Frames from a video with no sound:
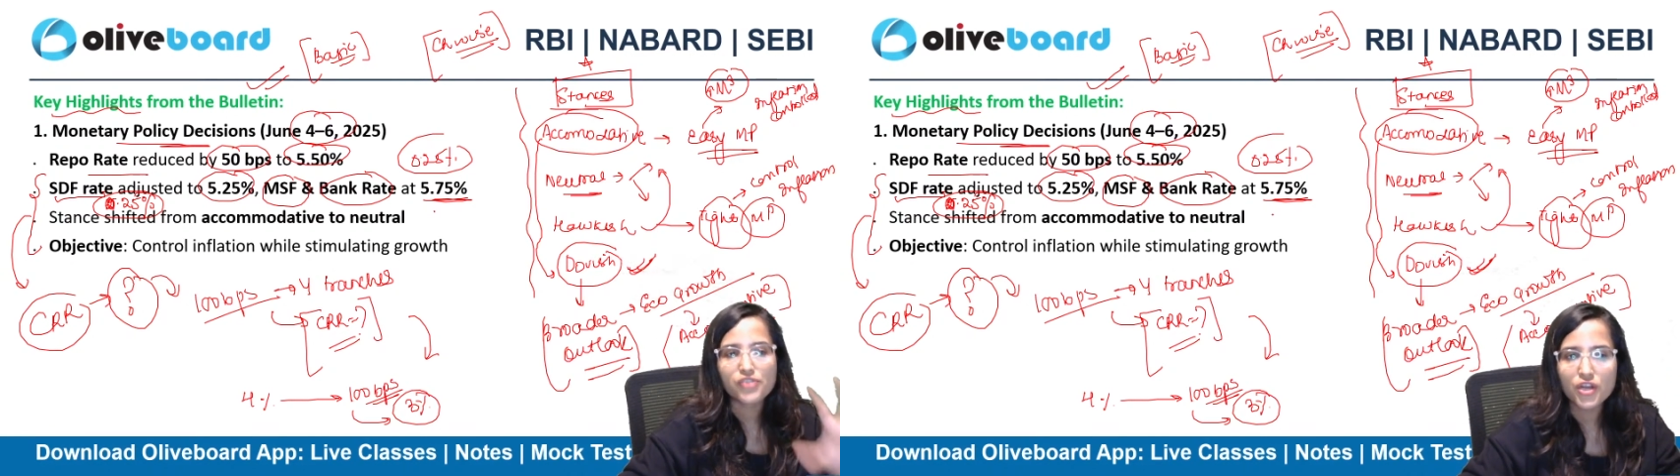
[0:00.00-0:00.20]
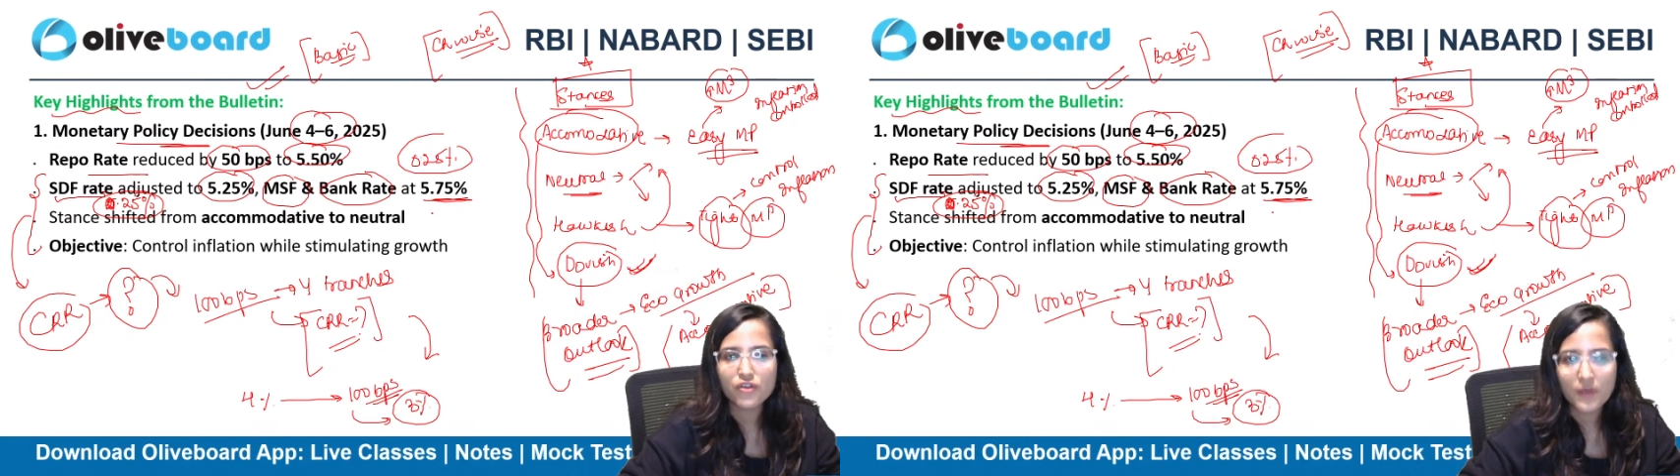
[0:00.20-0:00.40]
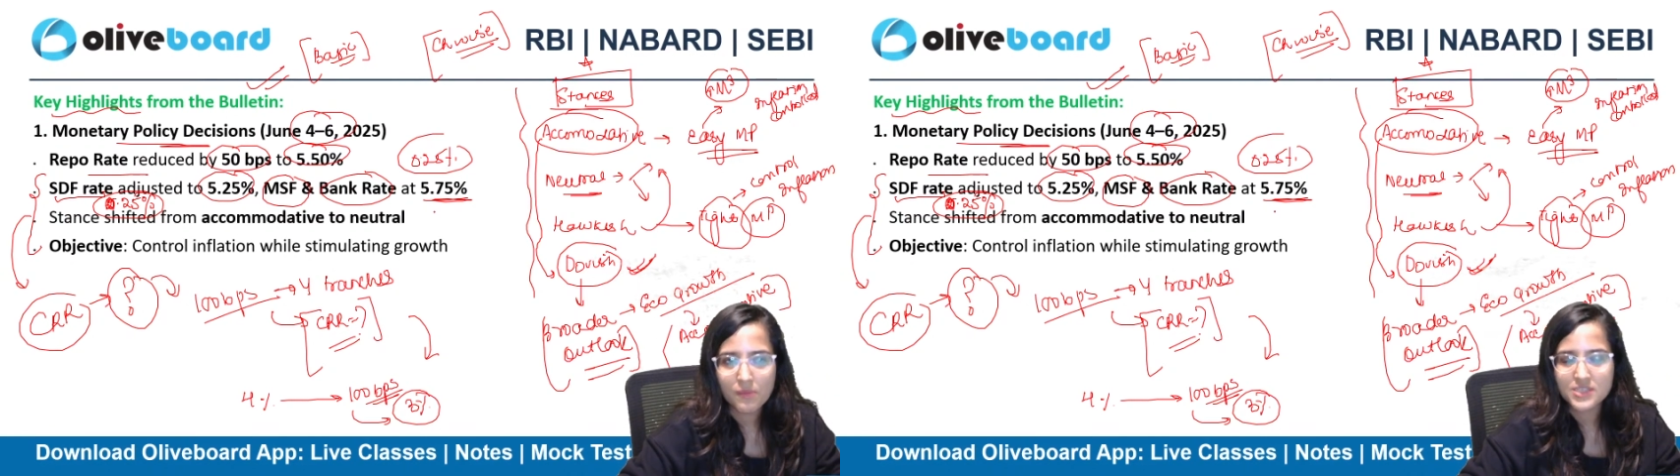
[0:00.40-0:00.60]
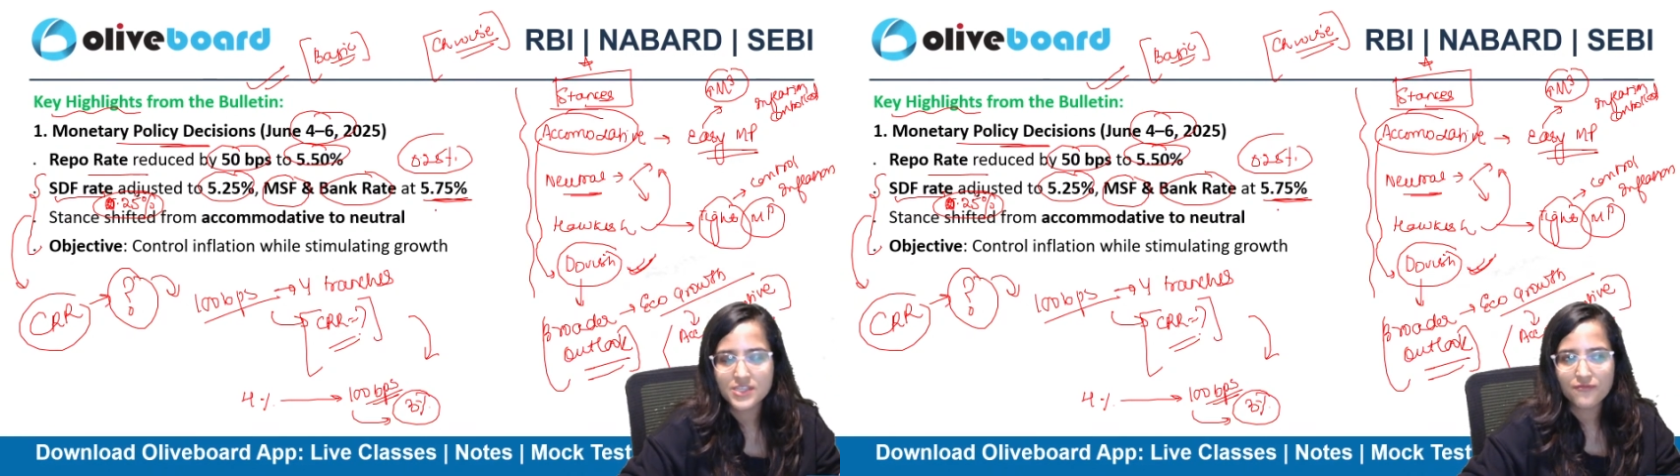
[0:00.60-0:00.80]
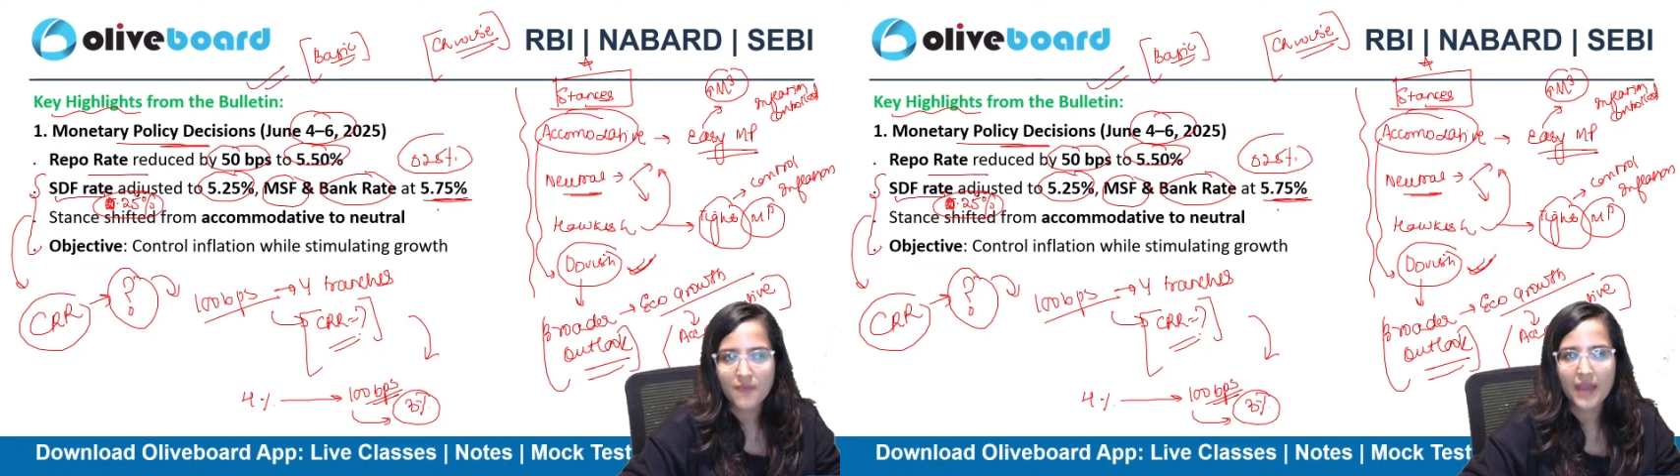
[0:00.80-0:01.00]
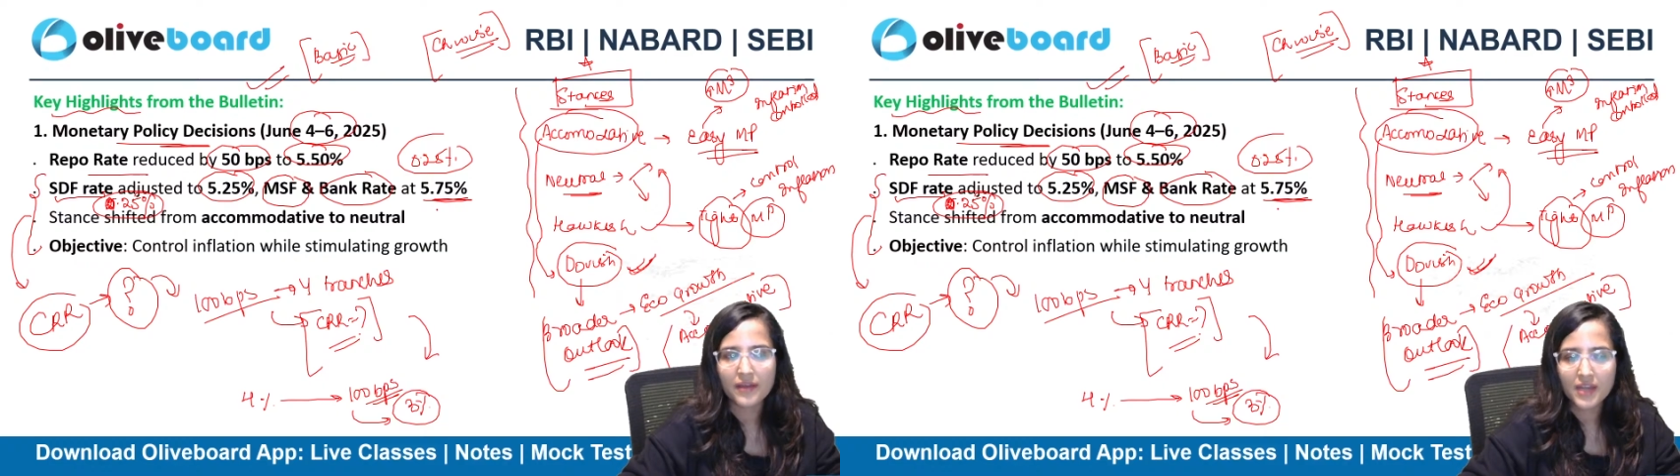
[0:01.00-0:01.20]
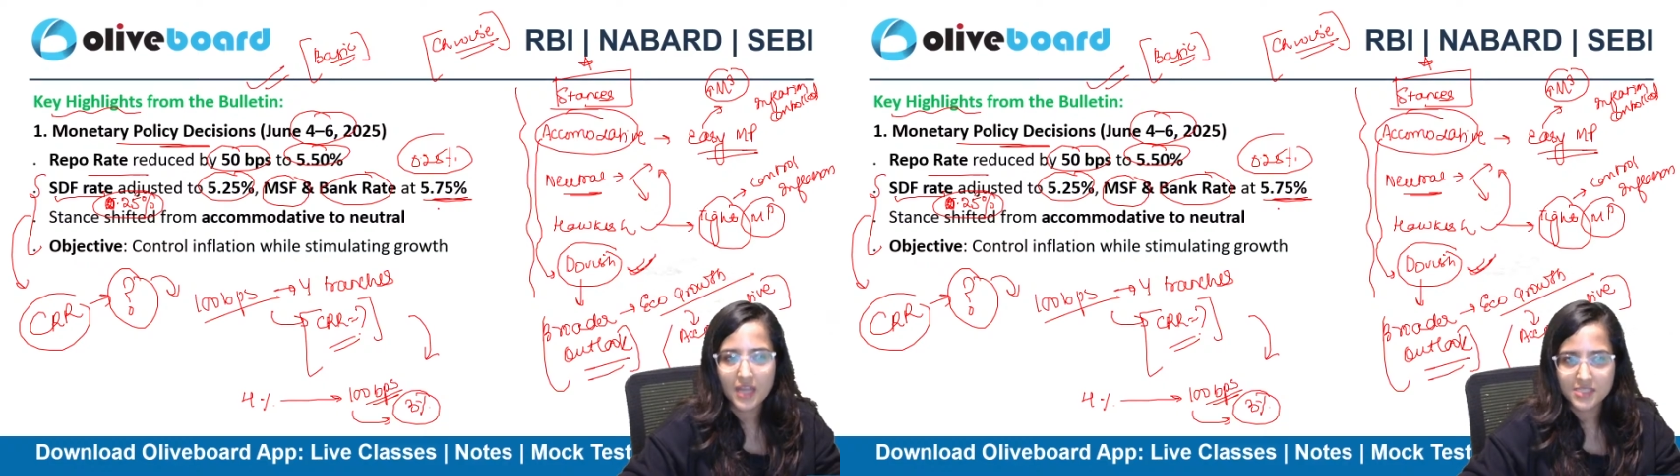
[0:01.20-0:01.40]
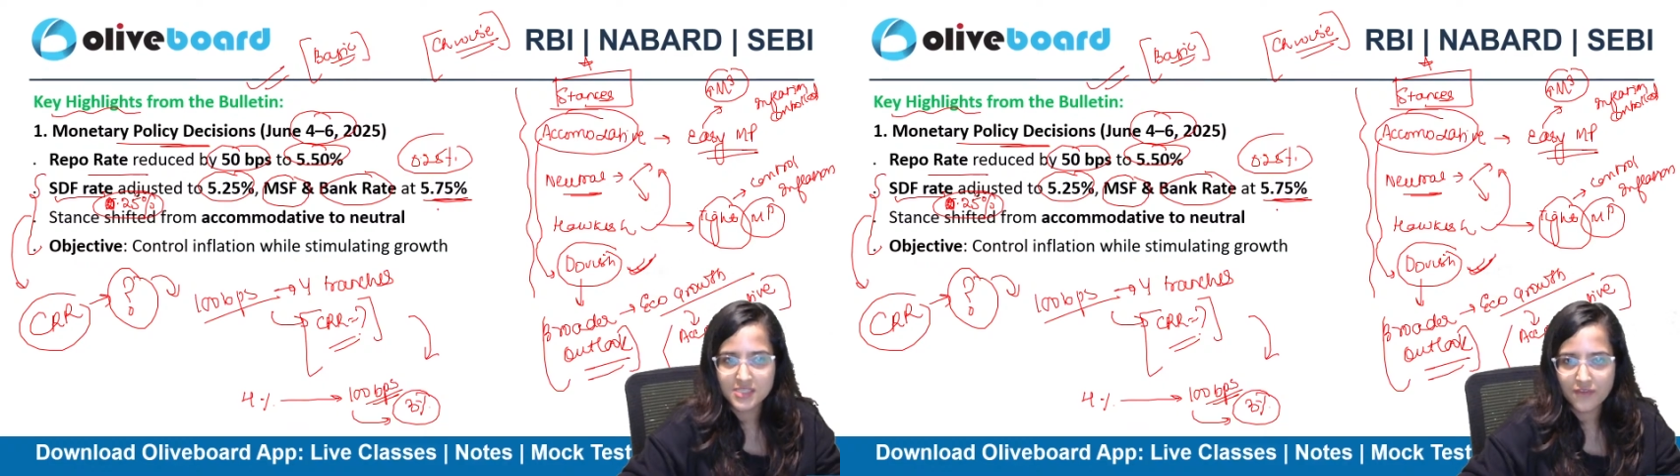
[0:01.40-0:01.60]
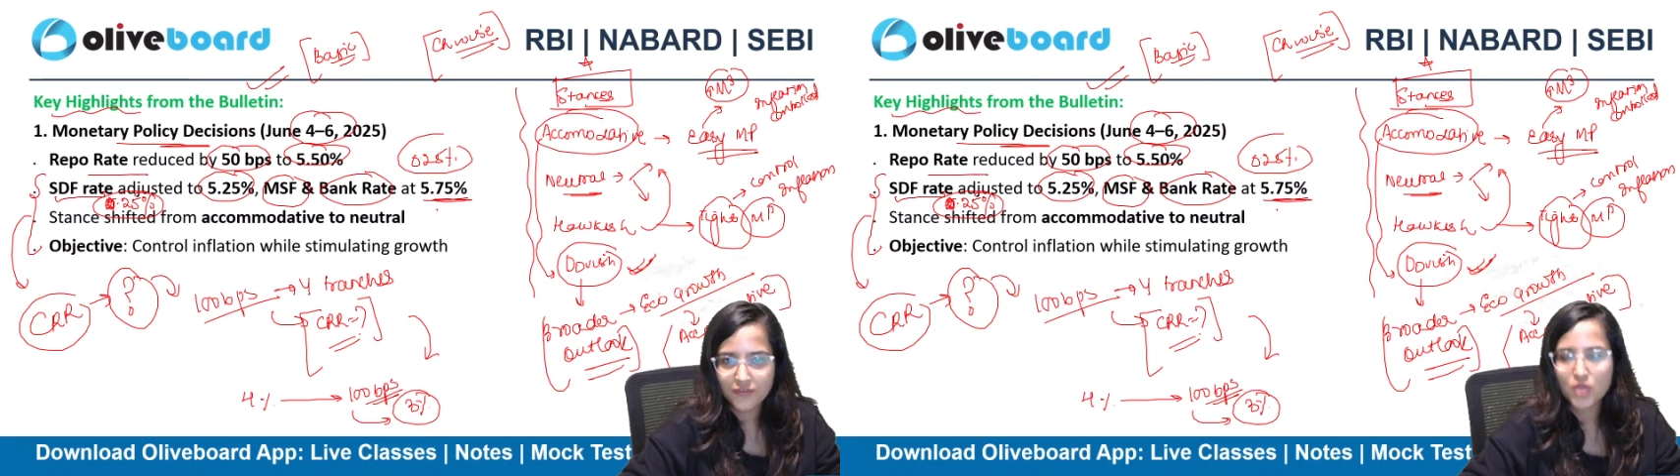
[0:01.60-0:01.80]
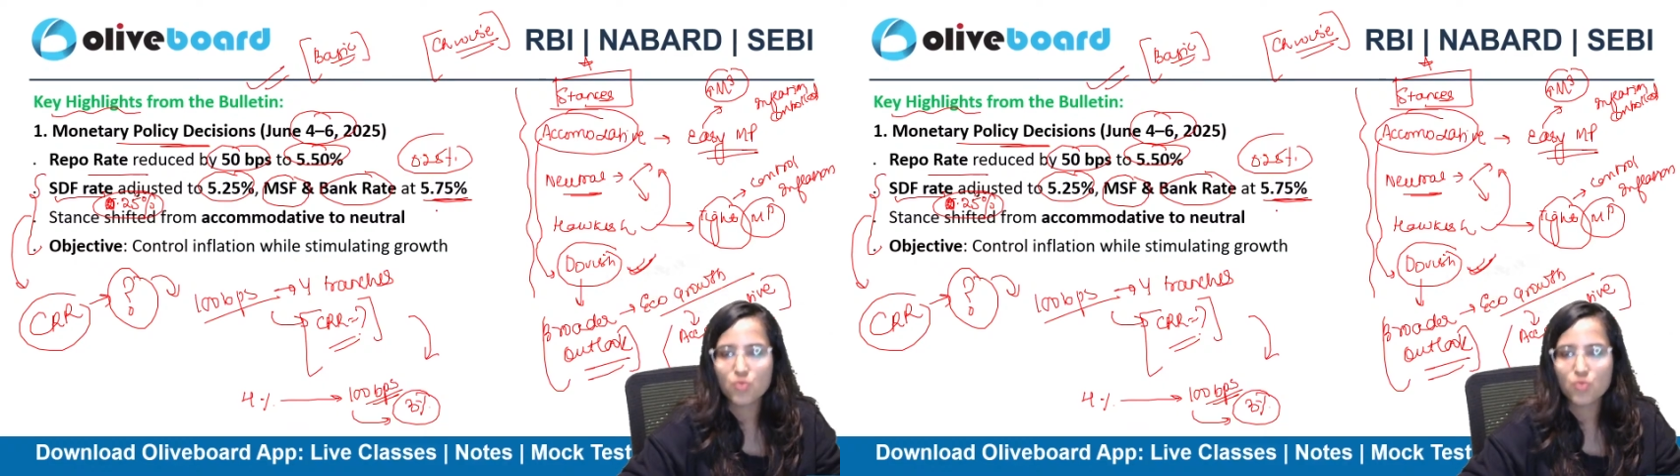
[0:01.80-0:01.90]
rate of MSF, bank rate, SDF rate.